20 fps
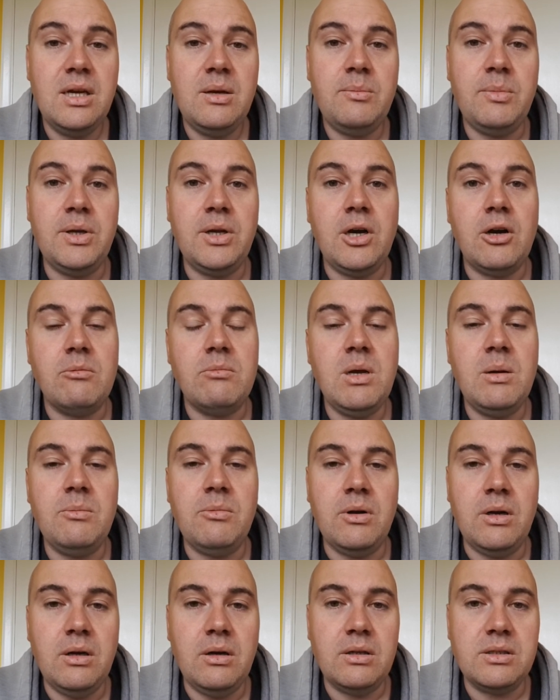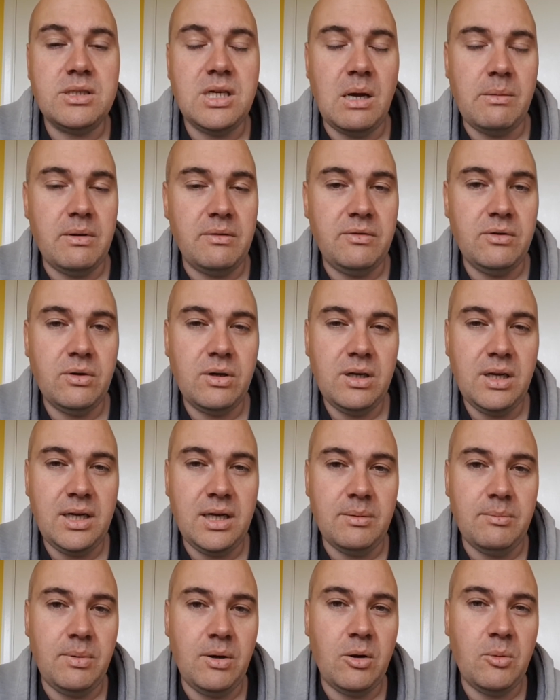But you've got to remember, a lot of time, if you're
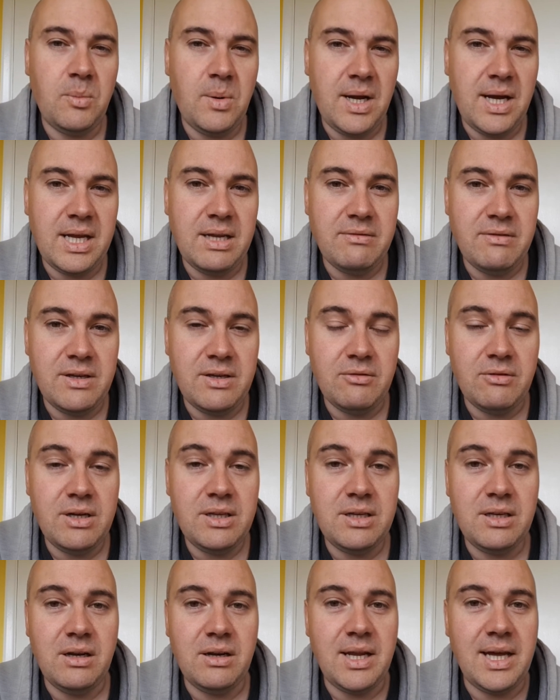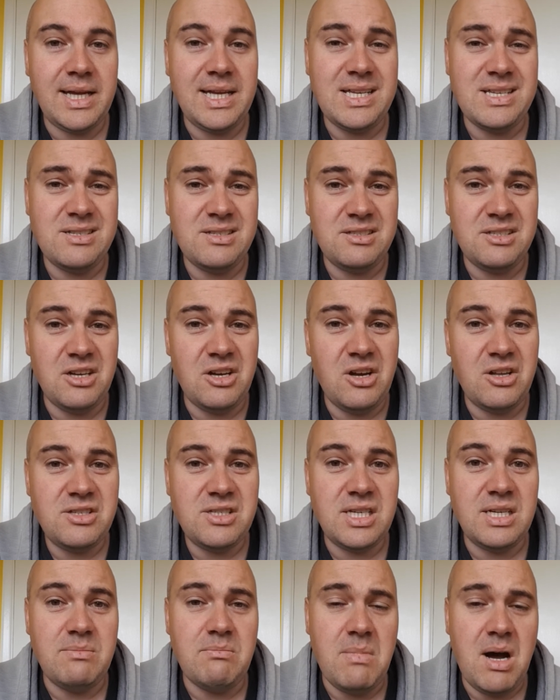cleaning block paving or anything like that, it is
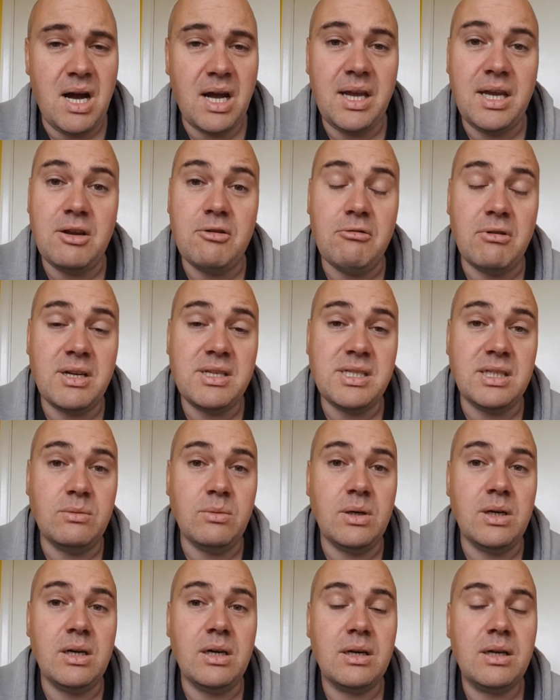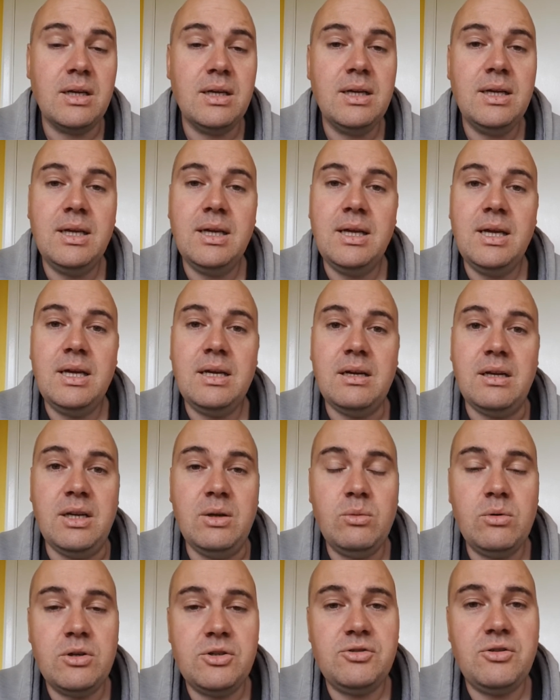dirty, mucky, gritty work. And
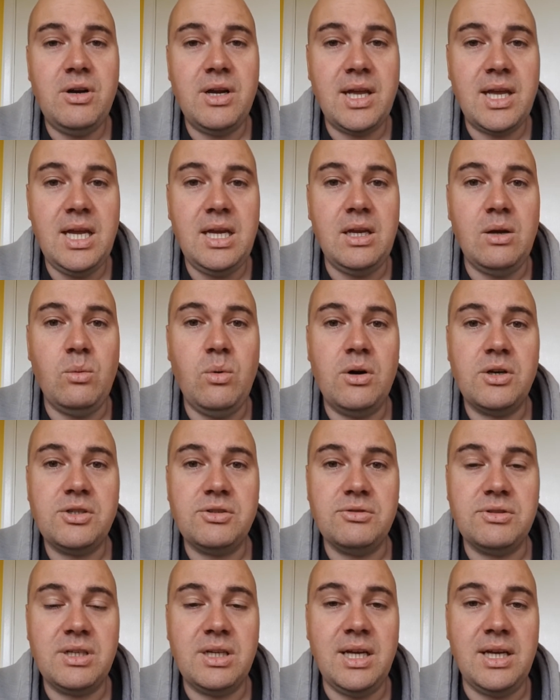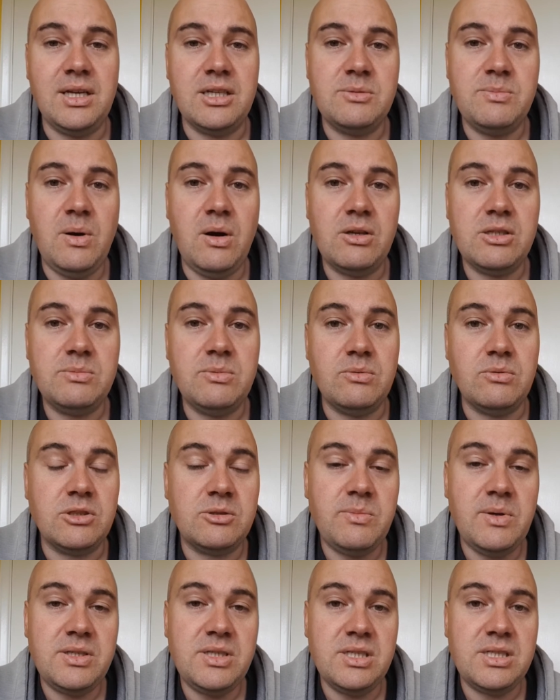you want to try and keep your washer as clean as possible,
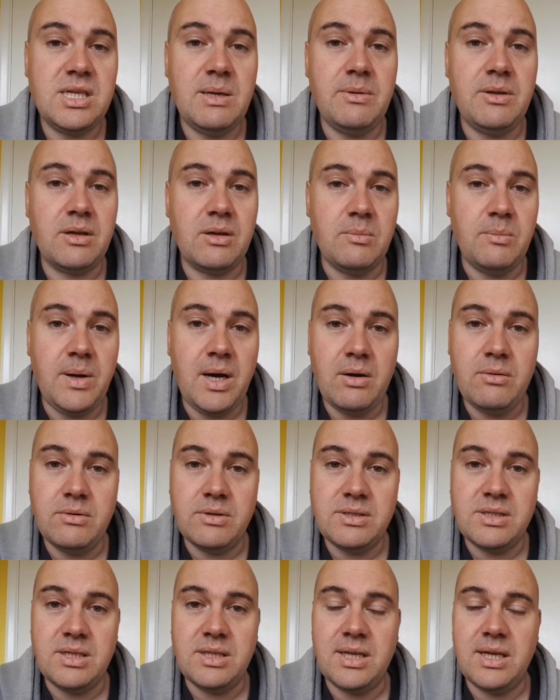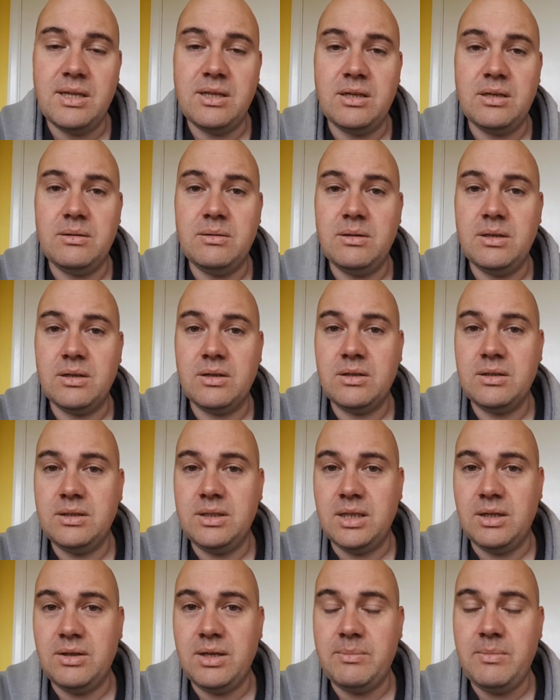especially some of the components in there that
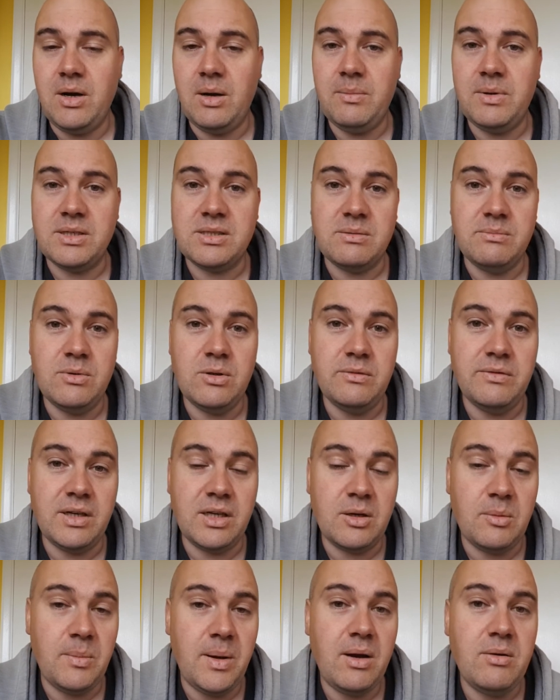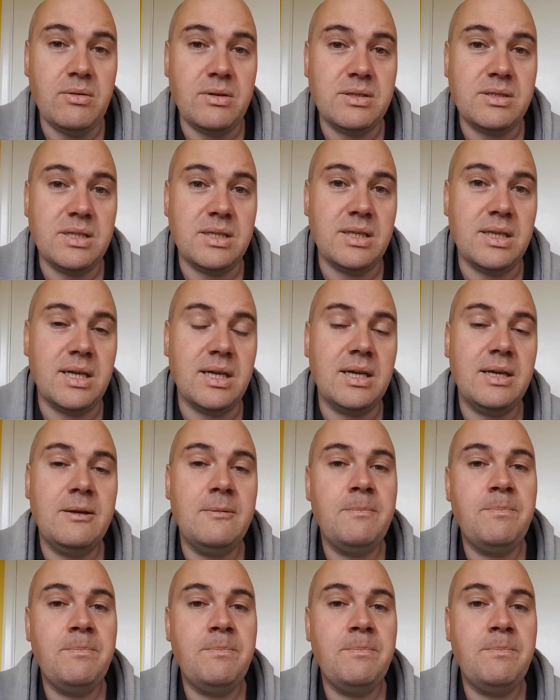there might be some moving components in there.